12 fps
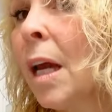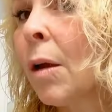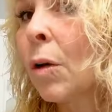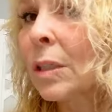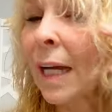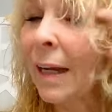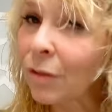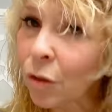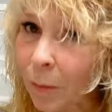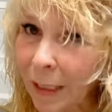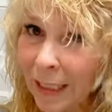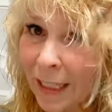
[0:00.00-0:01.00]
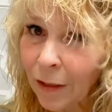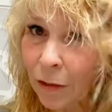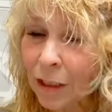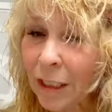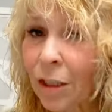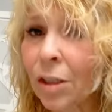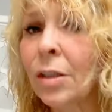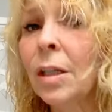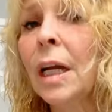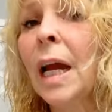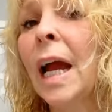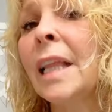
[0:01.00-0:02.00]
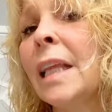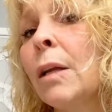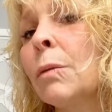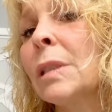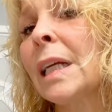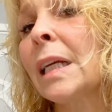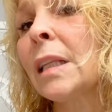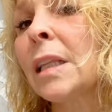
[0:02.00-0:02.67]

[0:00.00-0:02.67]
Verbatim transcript: Because I have so many layers here and then it was like